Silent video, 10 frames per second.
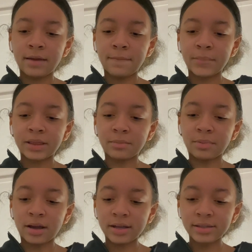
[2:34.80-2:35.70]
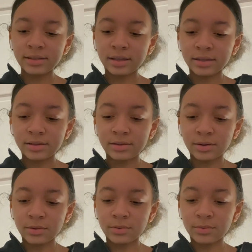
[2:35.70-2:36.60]
But the box is like
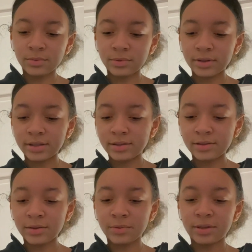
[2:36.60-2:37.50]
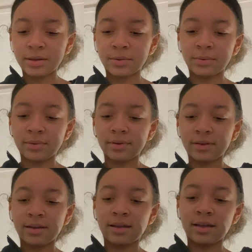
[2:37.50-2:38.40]
so, it's so cute.
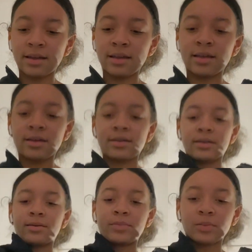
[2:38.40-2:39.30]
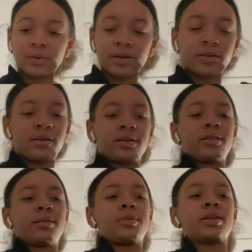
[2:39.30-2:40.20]
I'm gonna put it on and then I'm